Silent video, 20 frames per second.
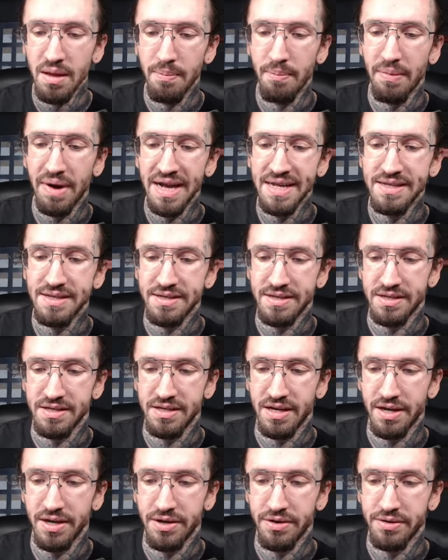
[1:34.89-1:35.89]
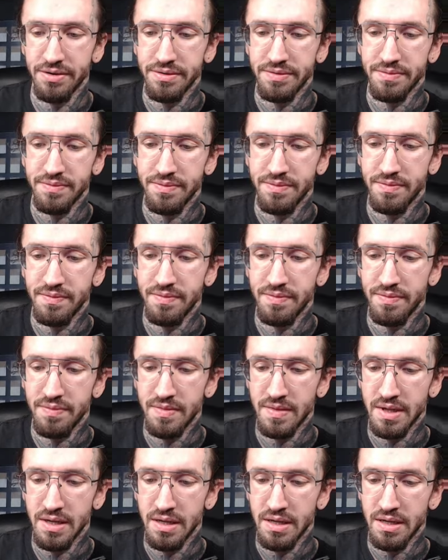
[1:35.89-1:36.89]
Mind's Desire.
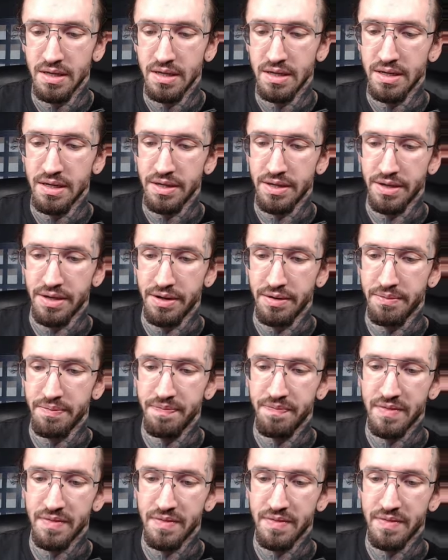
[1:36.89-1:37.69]
Yeah,